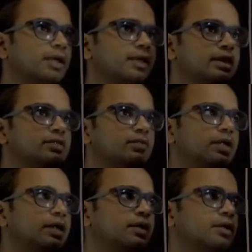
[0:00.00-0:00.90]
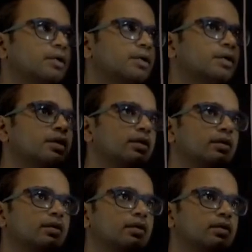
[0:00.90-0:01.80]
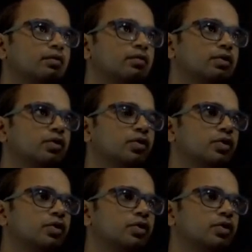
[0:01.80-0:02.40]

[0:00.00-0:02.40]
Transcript: And that's where you